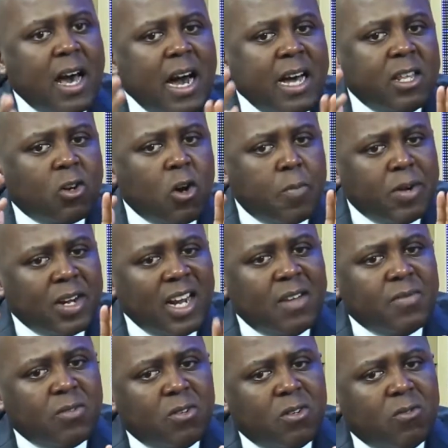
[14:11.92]
at the corporate
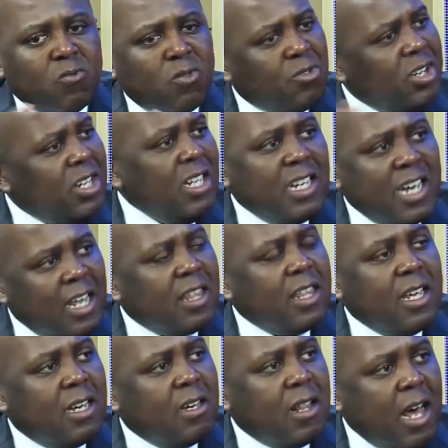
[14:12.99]
level, we already, I
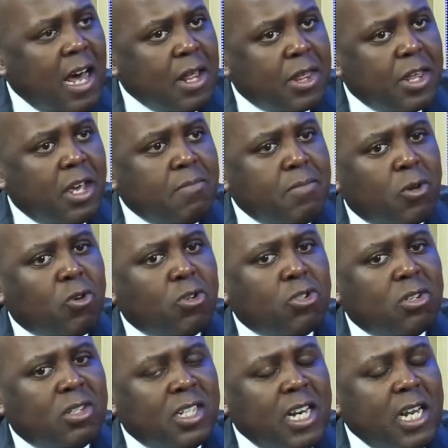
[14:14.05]
think, are there because
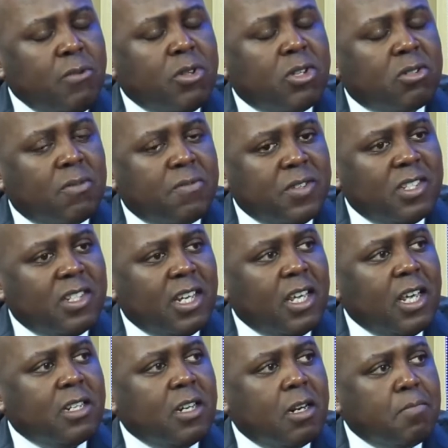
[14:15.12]
you're dealing with
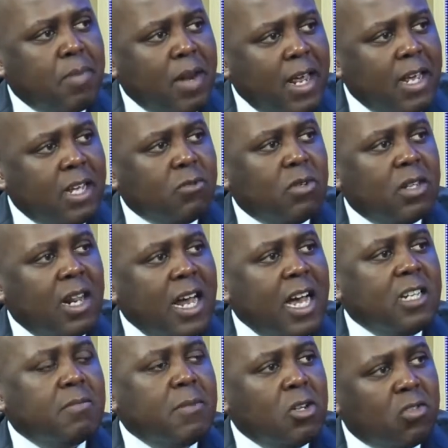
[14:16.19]
sophisticated players with
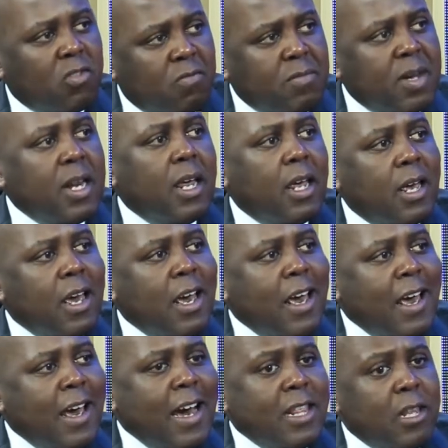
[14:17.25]
large amounts of money.
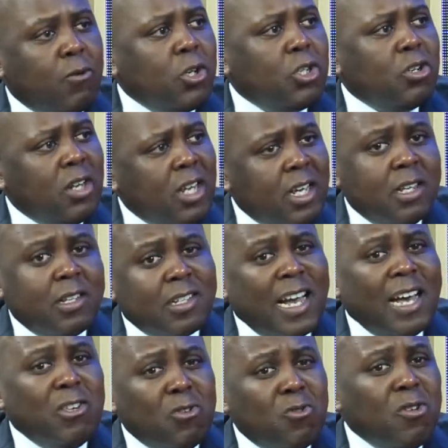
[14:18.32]
And the question is,
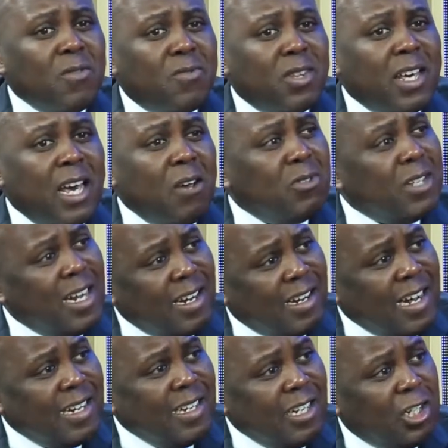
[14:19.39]
are you going for the guy who's
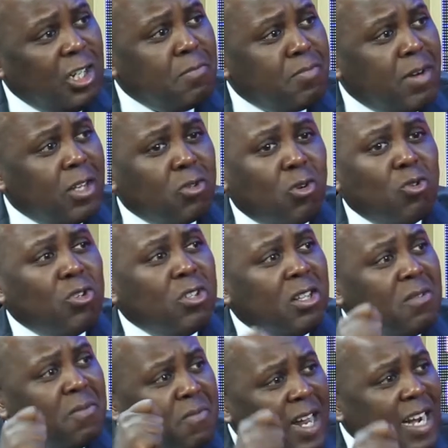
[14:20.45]
undercutting cheap price or
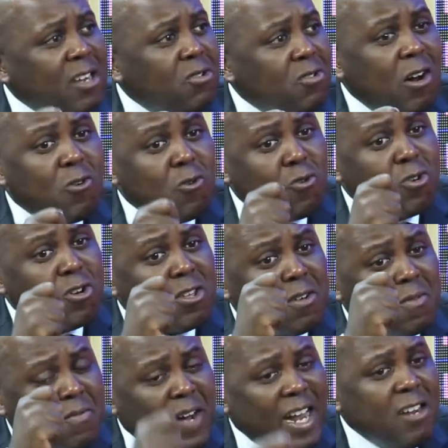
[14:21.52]
the value,
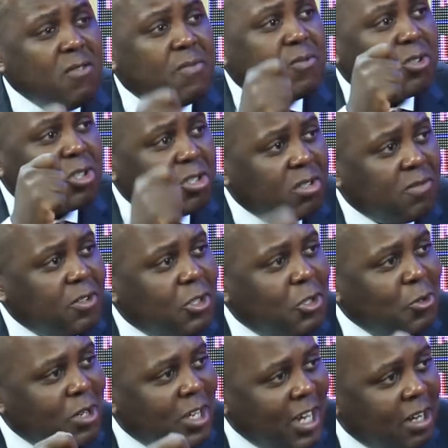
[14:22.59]
the value for
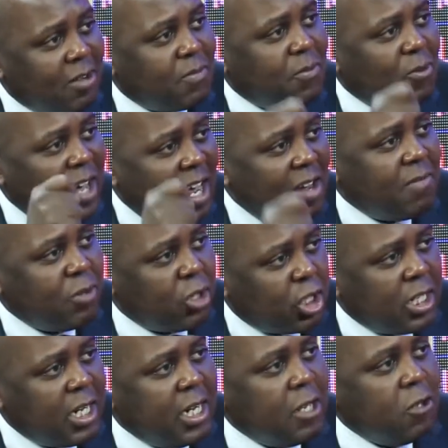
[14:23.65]
service you get for every
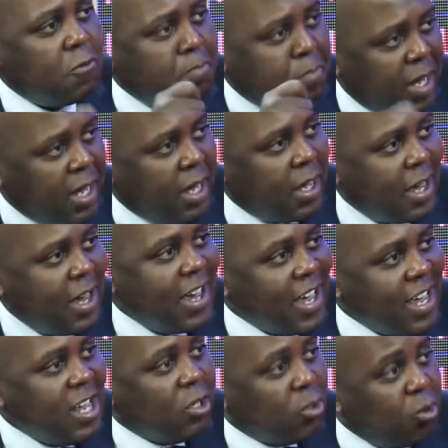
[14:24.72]
shilling you pay mm
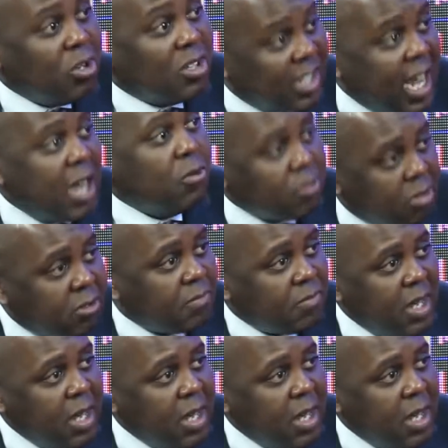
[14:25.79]
-hmm. is what counts.